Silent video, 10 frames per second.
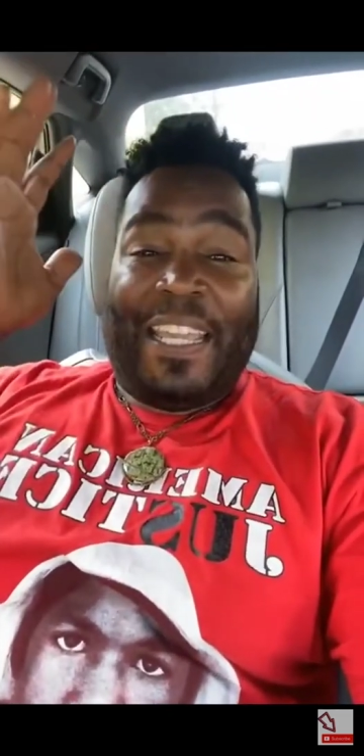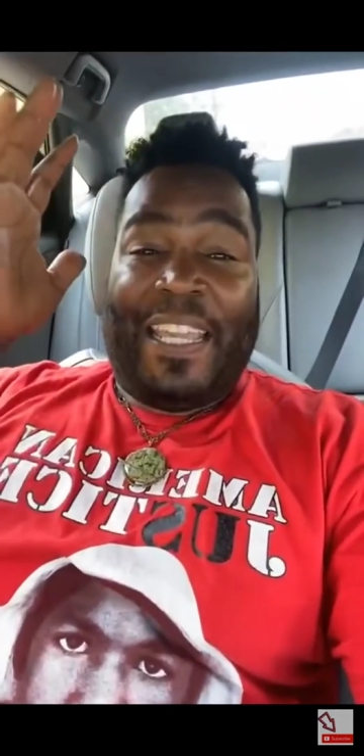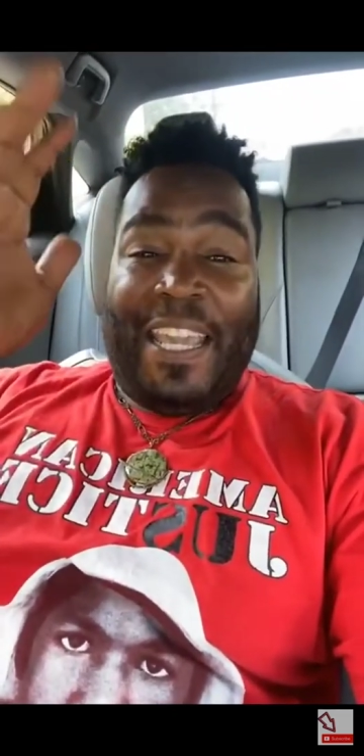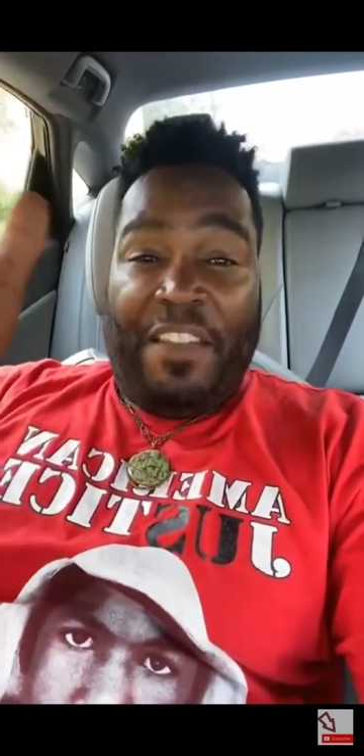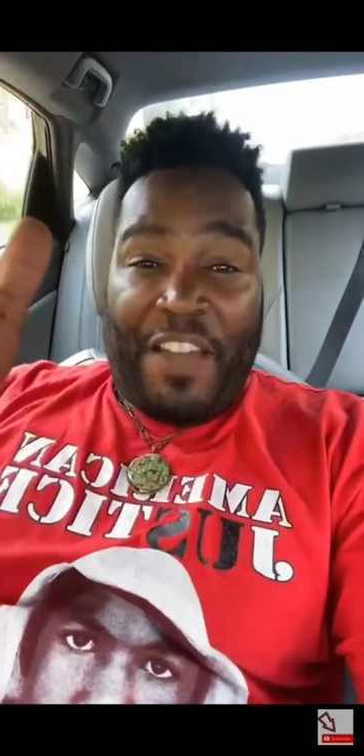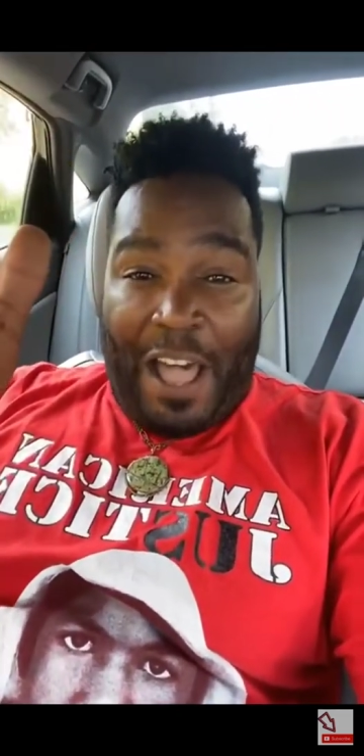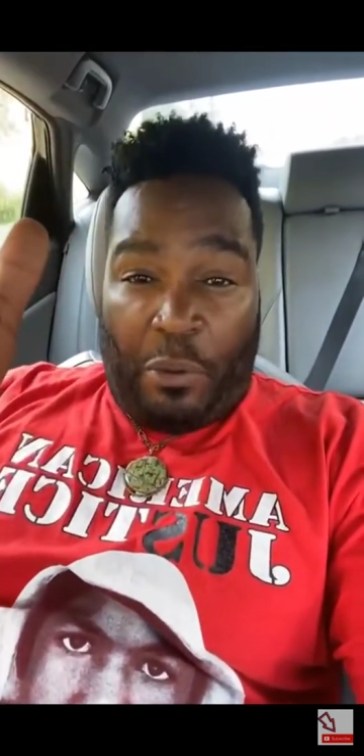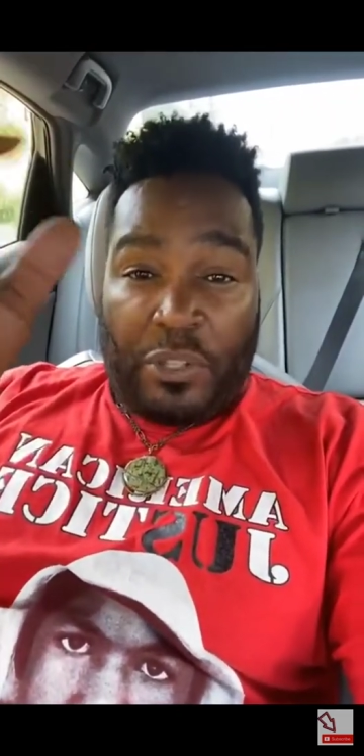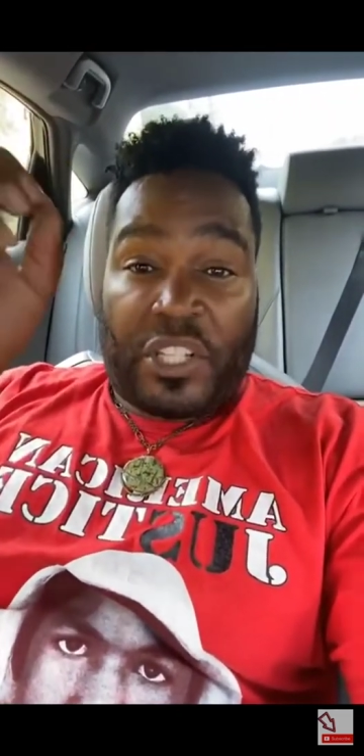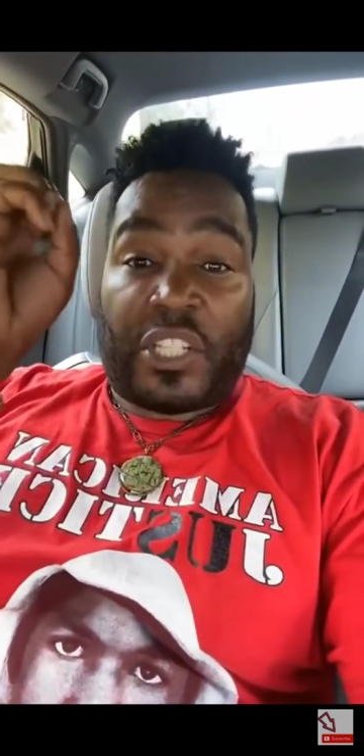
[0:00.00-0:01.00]
give
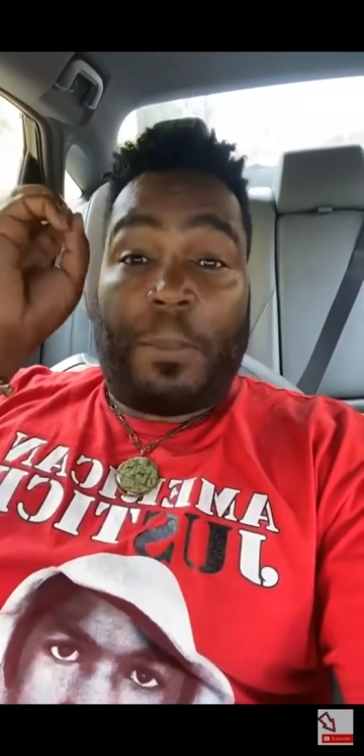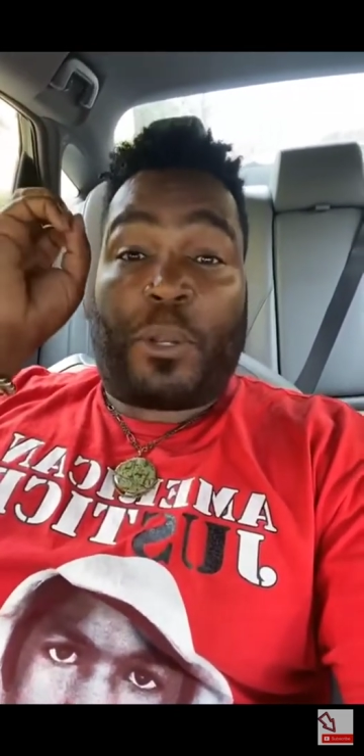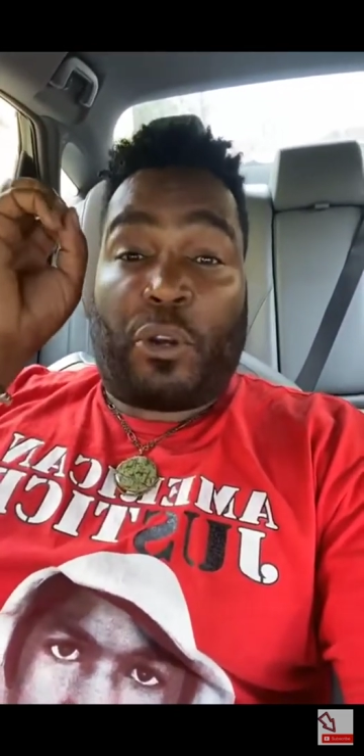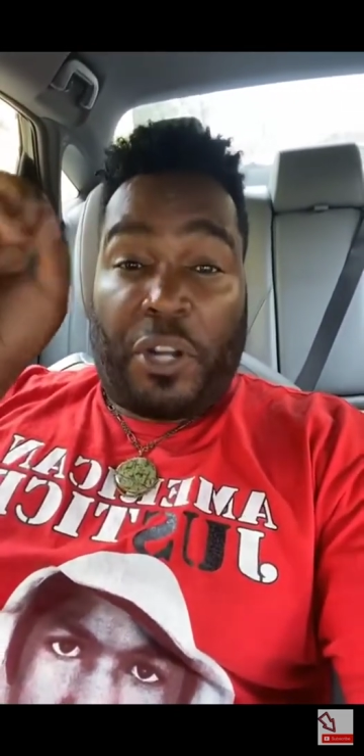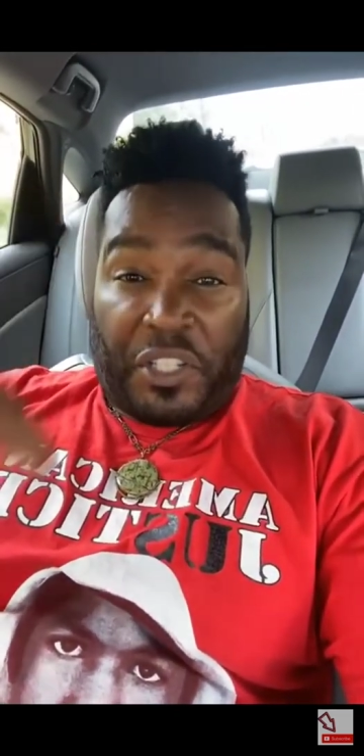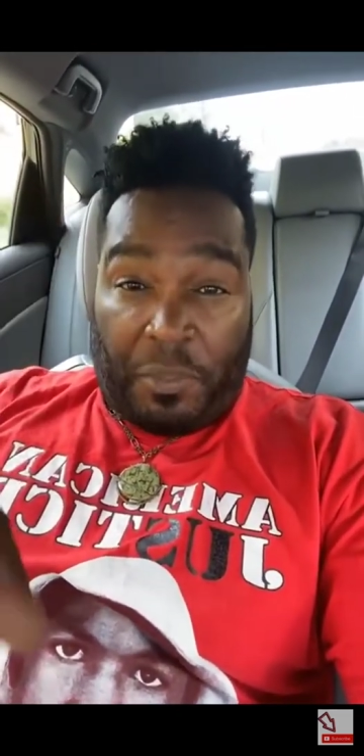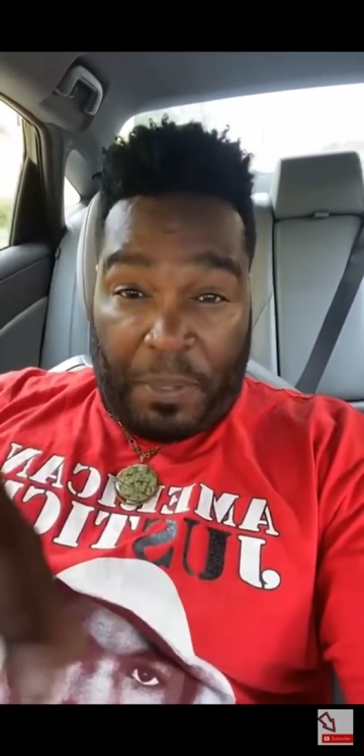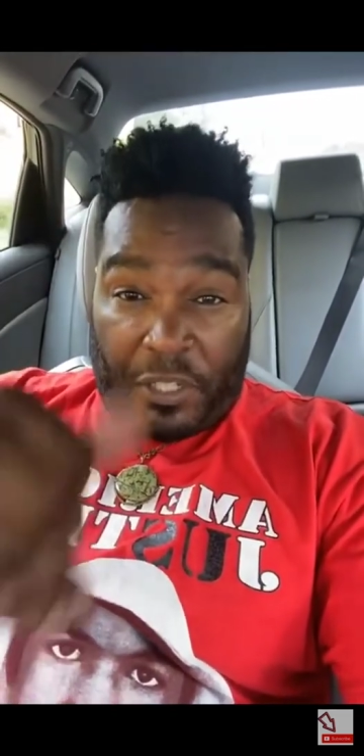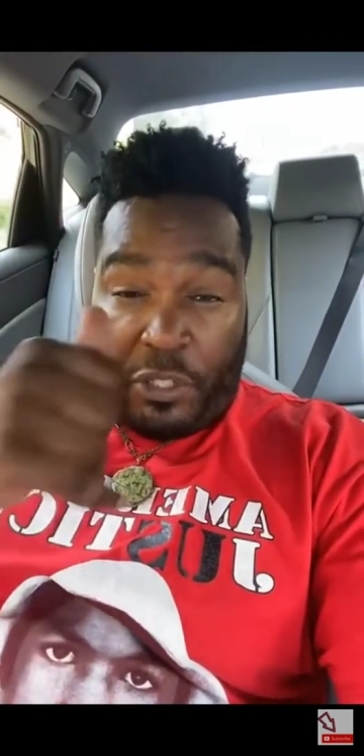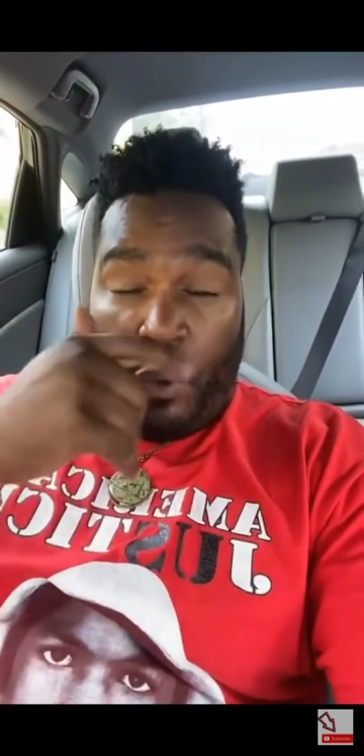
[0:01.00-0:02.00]
out some
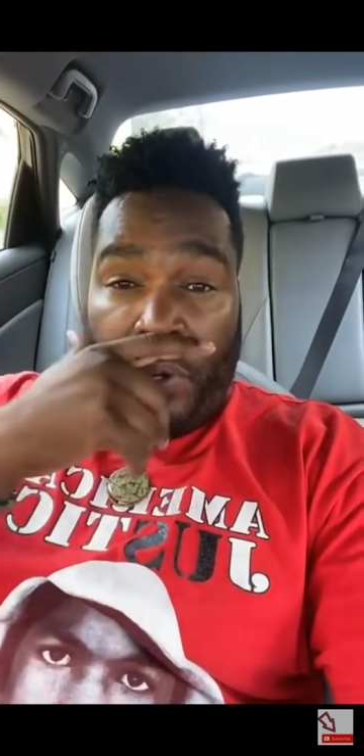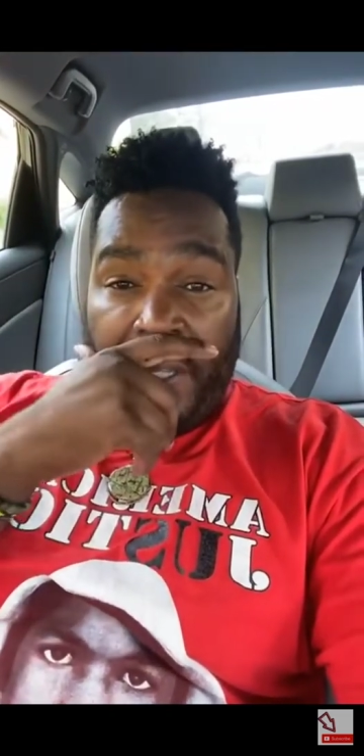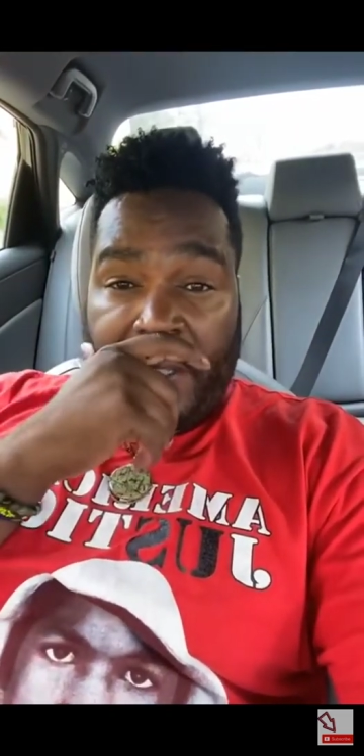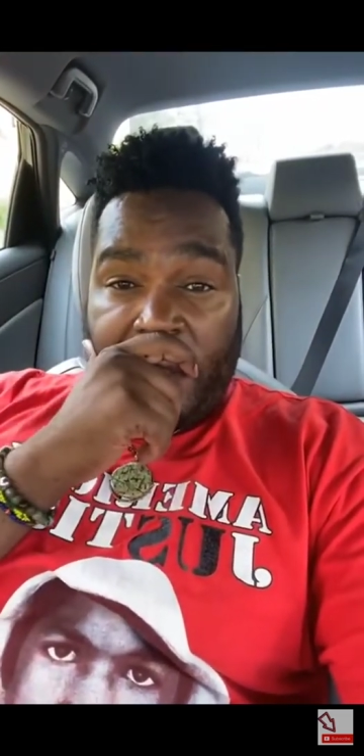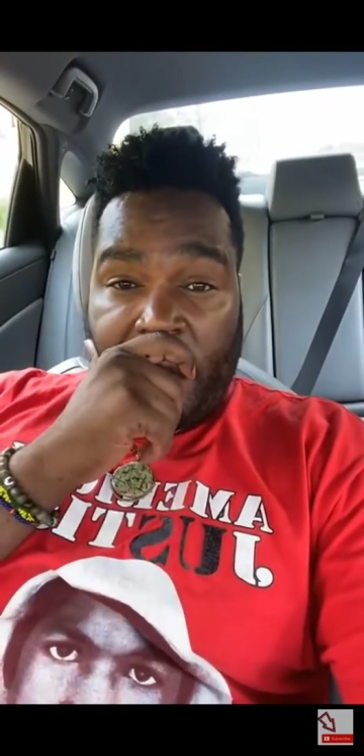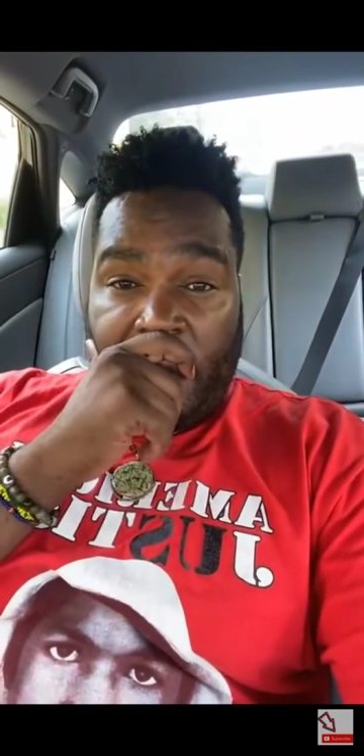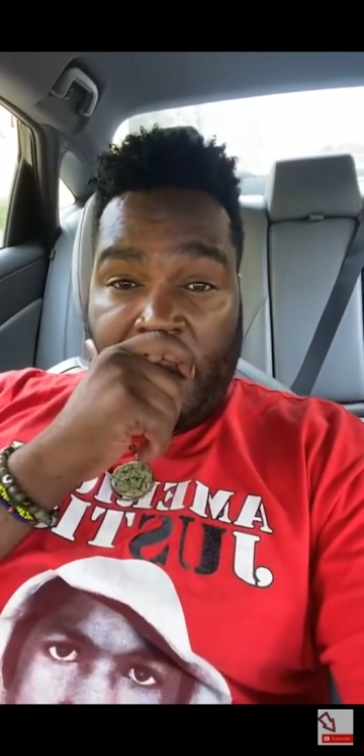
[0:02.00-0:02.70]
Christmas toys,